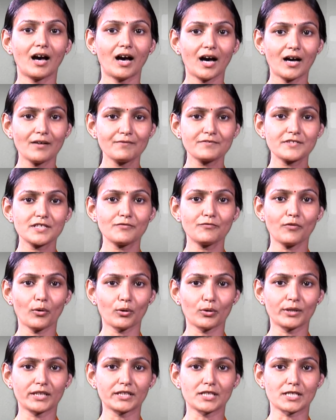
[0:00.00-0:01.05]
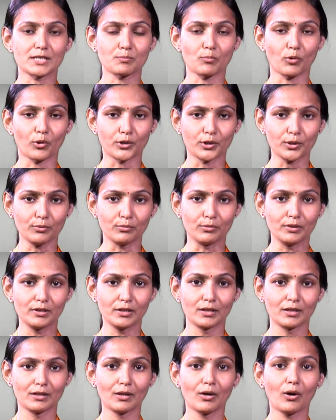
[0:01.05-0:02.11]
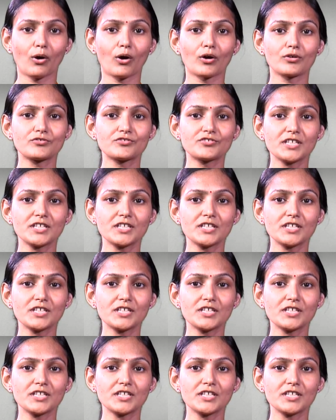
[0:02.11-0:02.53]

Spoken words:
After following this module, on